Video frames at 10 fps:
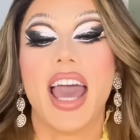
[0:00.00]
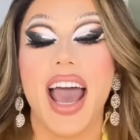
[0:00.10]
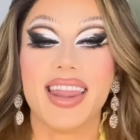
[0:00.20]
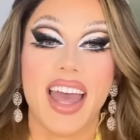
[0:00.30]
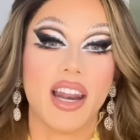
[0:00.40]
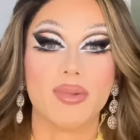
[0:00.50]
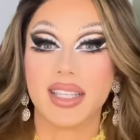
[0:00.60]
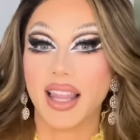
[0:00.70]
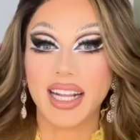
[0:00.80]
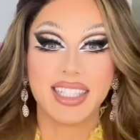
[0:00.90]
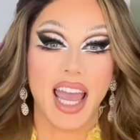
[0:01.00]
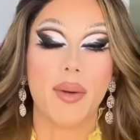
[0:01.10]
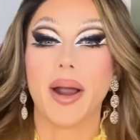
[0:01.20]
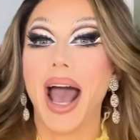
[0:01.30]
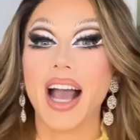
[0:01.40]
And then it was lights,
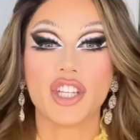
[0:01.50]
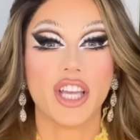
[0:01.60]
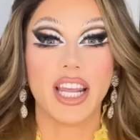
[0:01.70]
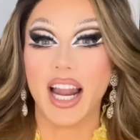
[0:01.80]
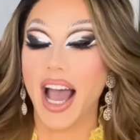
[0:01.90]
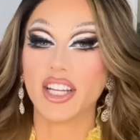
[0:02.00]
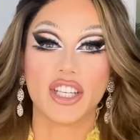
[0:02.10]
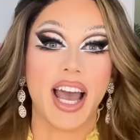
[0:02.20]
camera, action, and I just